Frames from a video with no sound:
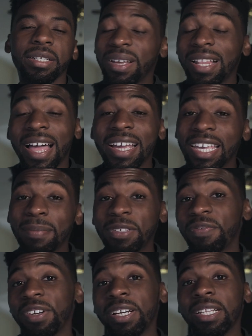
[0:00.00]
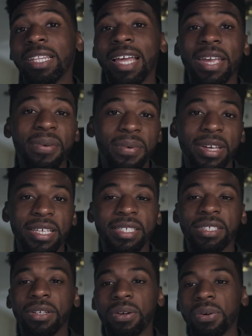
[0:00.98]
The Glidecam is very lightweight,
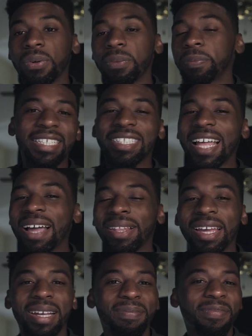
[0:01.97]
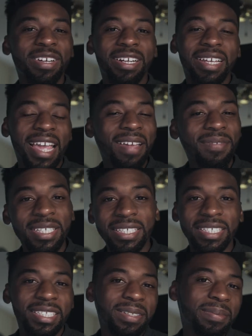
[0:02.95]
so it's not like a very heavy
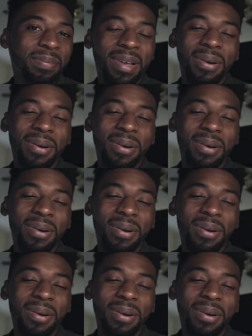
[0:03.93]
system.